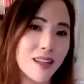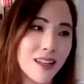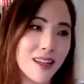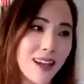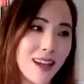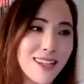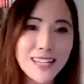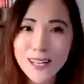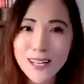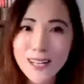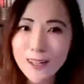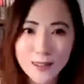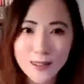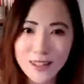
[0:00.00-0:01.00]
And I also
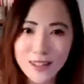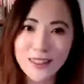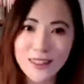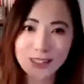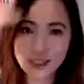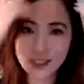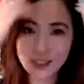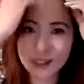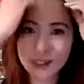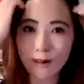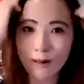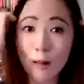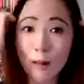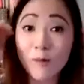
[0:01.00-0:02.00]
think that's just a
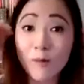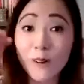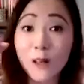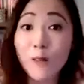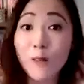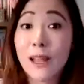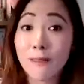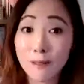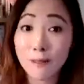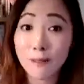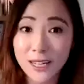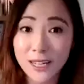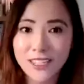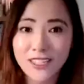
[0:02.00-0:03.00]
helpful way for me
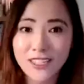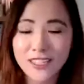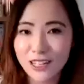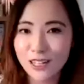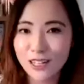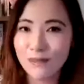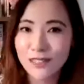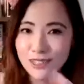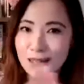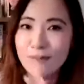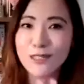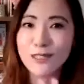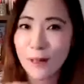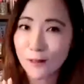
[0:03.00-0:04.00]
to just kind of establish
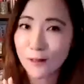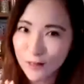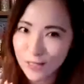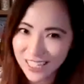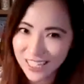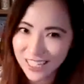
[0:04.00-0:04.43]
boundaries